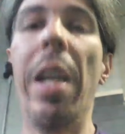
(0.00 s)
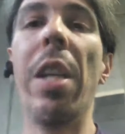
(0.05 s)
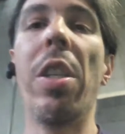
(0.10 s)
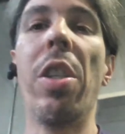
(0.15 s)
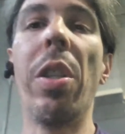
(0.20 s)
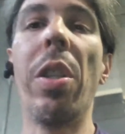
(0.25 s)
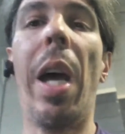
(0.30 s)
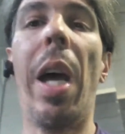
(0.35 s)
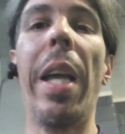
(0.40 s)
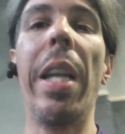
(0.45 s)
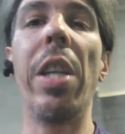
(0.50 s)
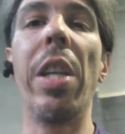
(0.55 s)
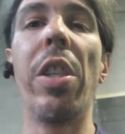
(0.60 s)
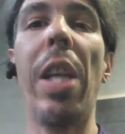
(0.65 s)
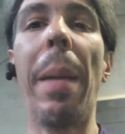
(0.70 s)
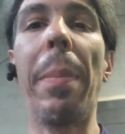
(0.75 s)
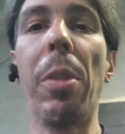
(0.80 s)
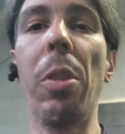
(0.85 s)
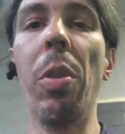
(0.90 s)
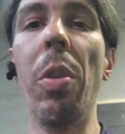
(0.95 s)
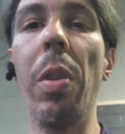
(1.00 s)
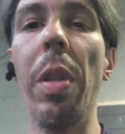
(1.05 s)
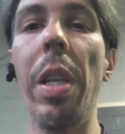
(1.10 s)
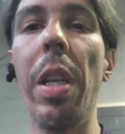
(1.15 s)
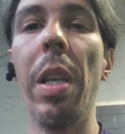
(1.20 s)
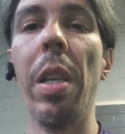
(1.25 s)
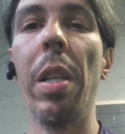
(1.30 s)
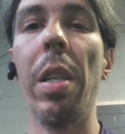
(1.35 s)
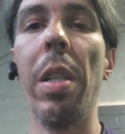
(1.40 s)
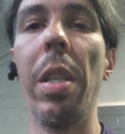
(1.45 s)
is a 9-inch,
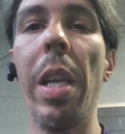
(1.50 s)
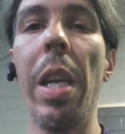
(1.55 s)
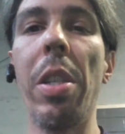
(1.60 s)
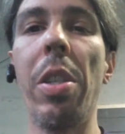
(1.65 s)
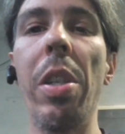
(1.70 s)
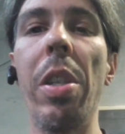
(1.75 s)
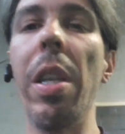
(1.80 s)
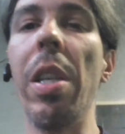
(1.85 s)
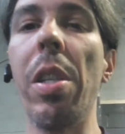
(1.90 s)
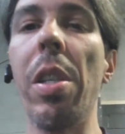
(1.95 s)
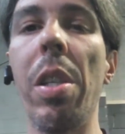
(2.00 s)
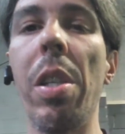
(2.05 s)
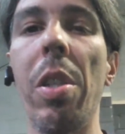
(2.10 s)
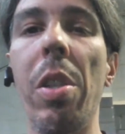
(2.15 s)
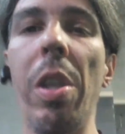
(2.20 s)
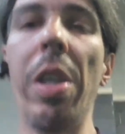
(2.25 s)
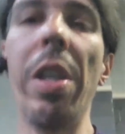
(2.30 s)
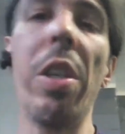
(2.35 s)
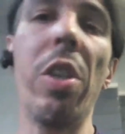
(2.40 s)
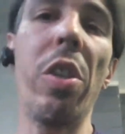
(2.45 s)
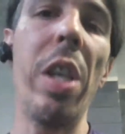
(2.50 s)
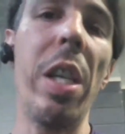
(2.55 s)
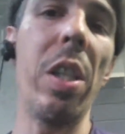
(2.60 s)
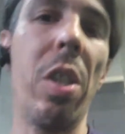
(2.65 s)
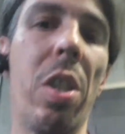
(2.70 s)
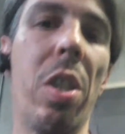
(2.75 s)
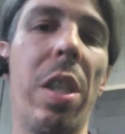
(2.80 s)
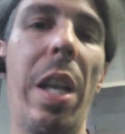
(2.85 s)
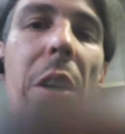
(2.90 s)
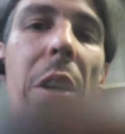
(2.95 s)
absolutely. Yes, it is. So you can change
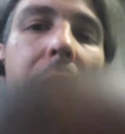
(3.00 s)
the center